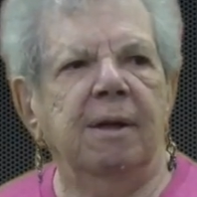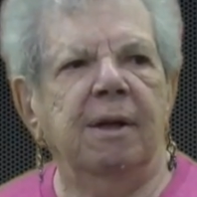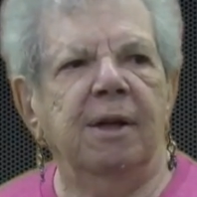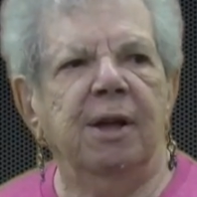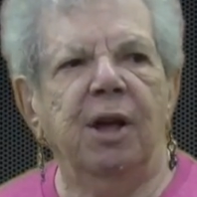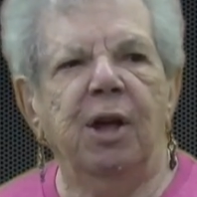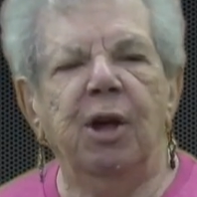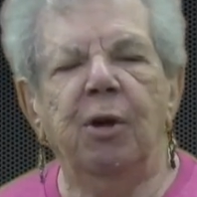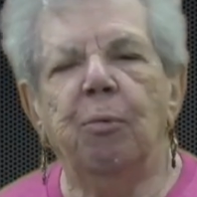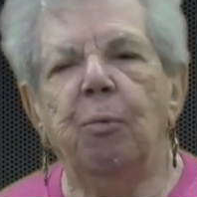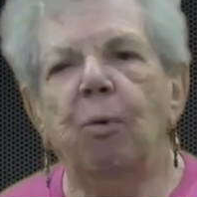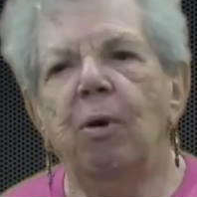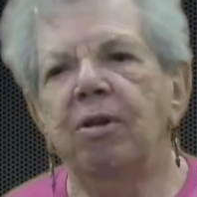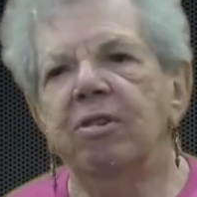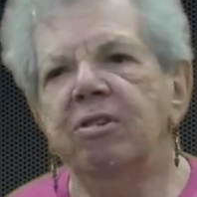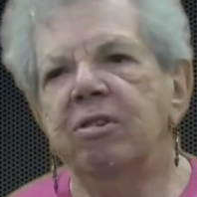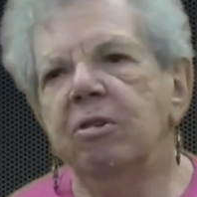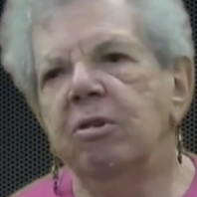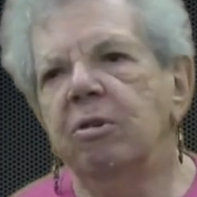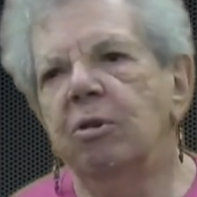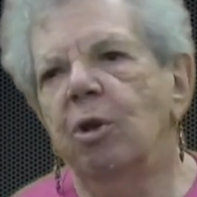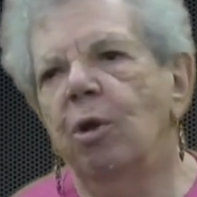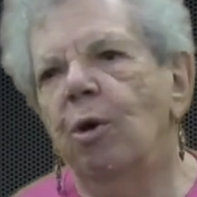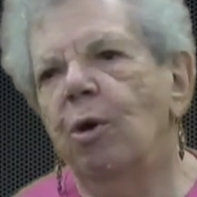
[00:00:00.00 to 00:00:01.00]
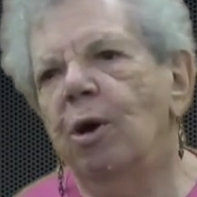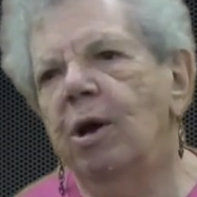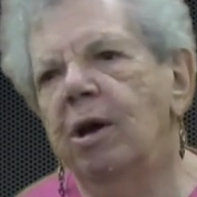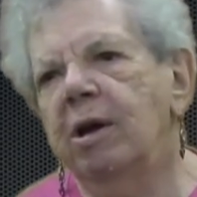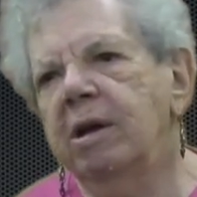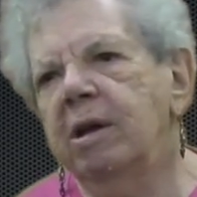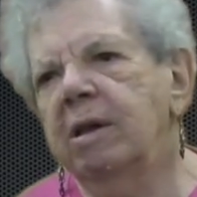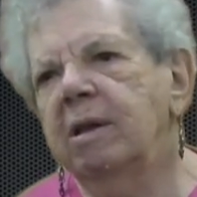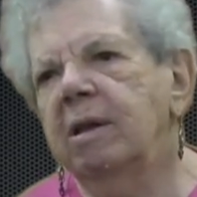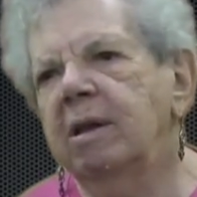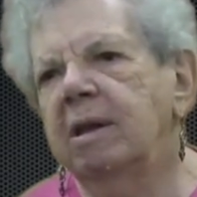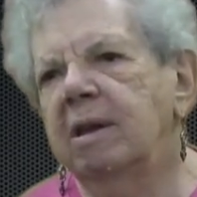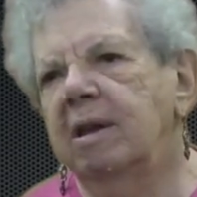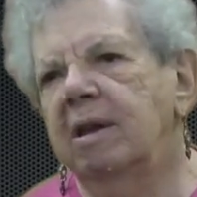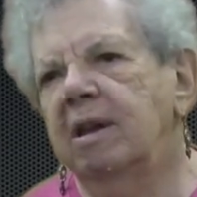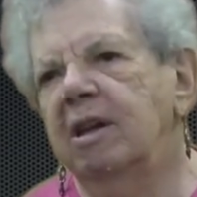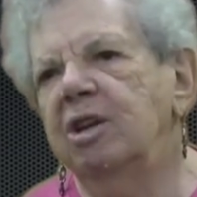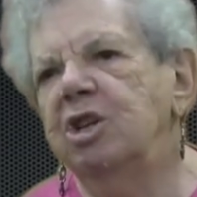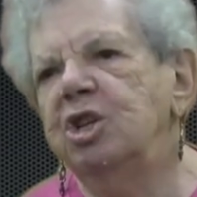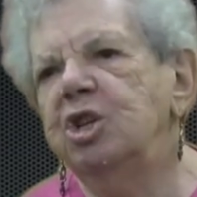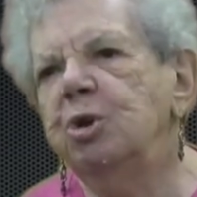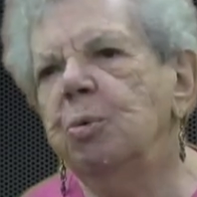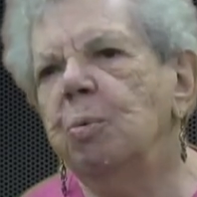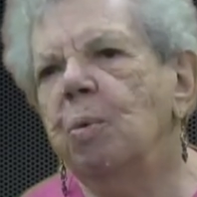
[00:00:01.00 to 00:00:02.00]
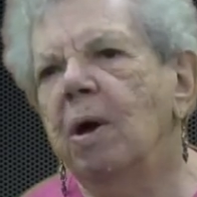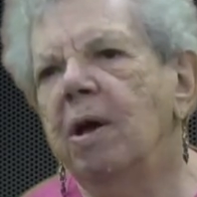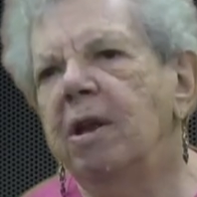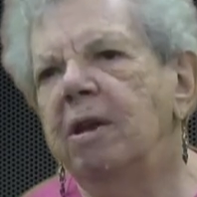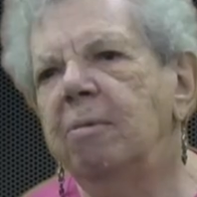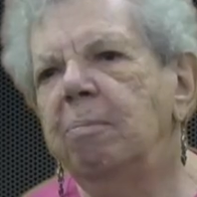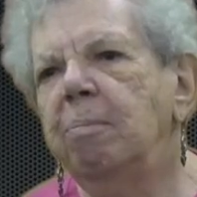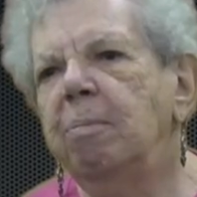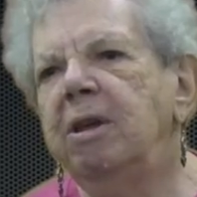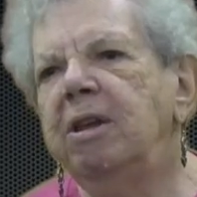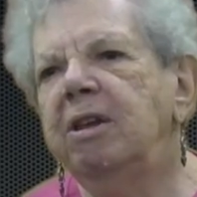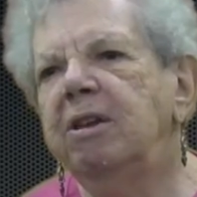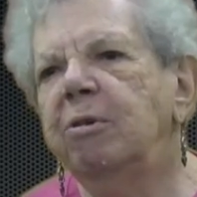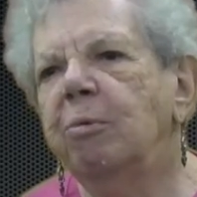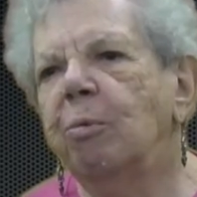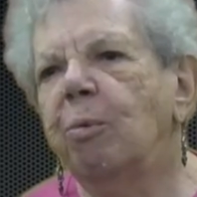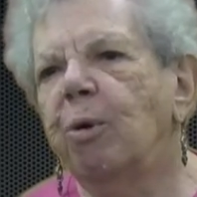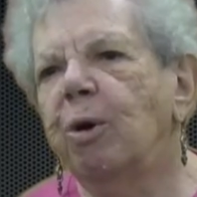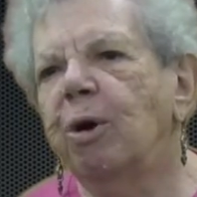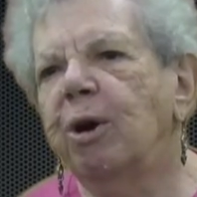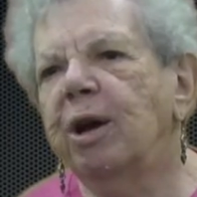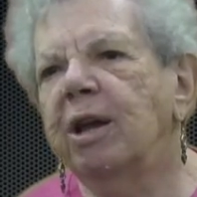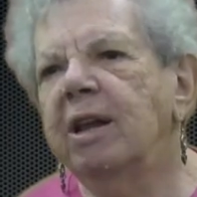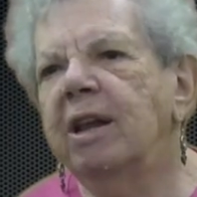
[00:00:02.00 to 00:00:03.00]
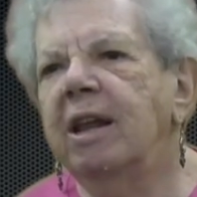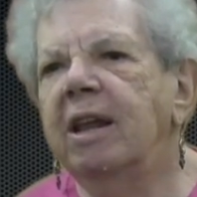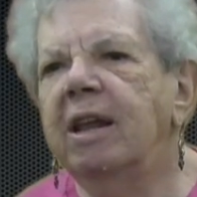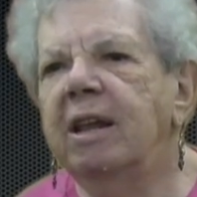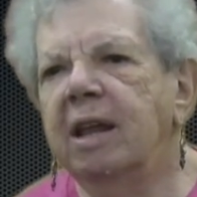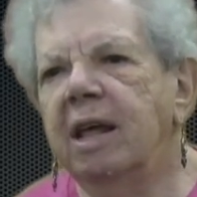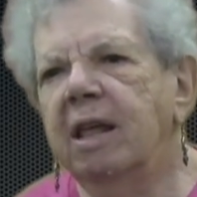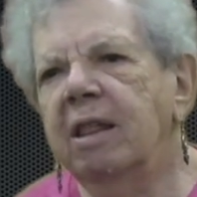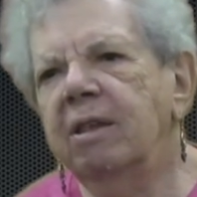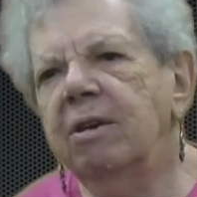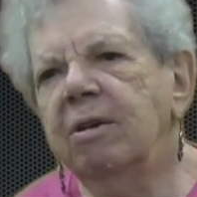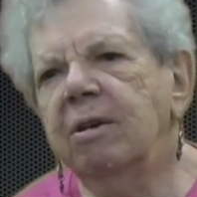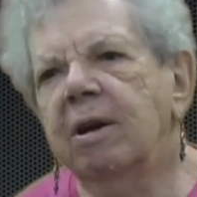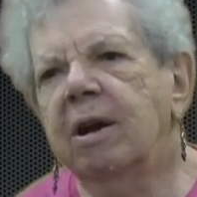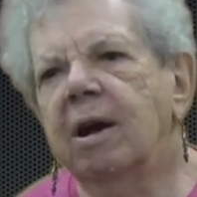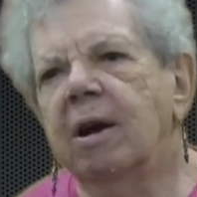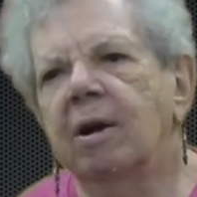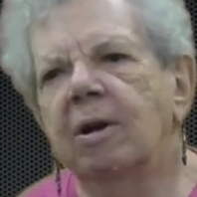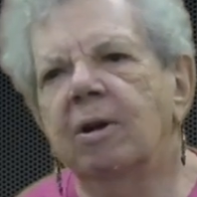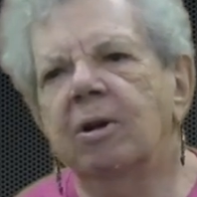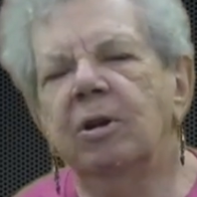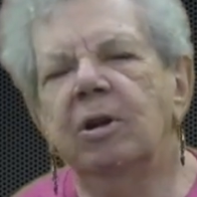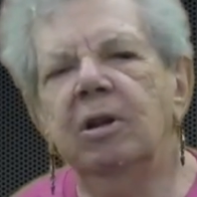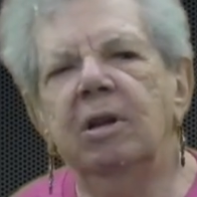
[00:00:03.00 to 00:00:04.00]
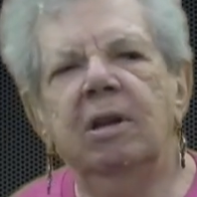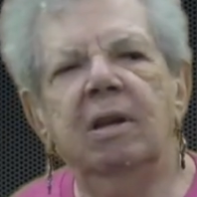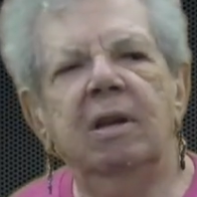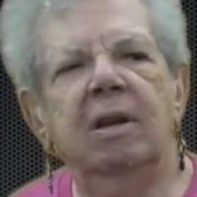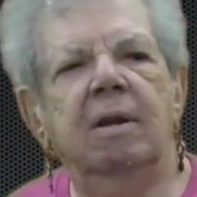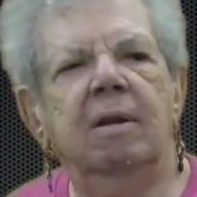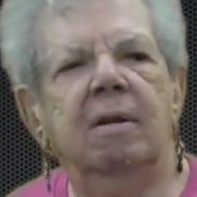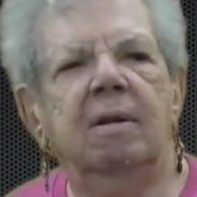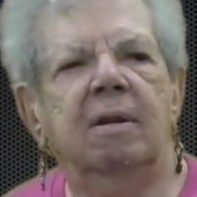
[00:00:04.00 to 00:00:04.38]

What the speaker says: it wasn't long, and she wanted me to work in another garden.